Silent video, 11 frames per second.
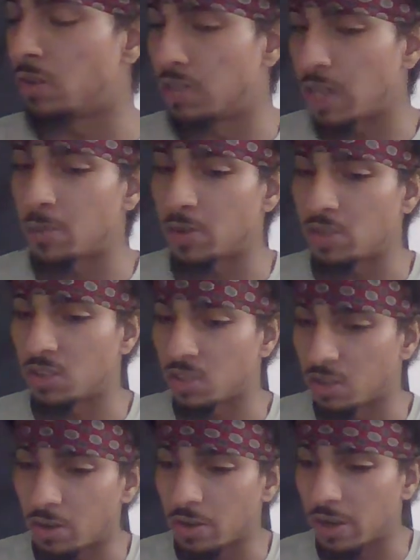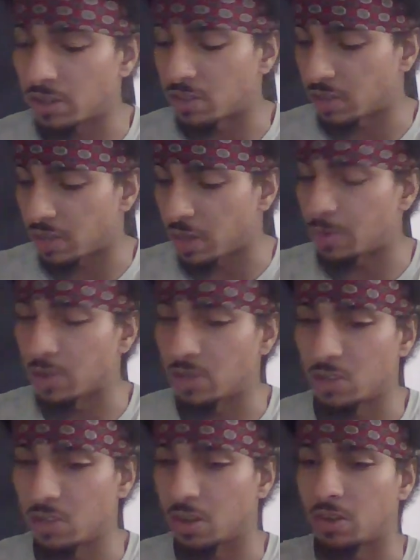damage to the neurons and
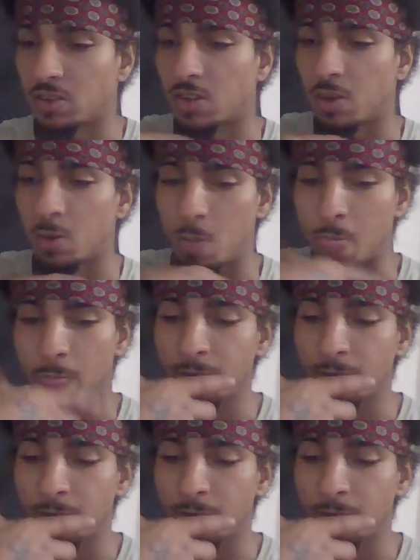damage, so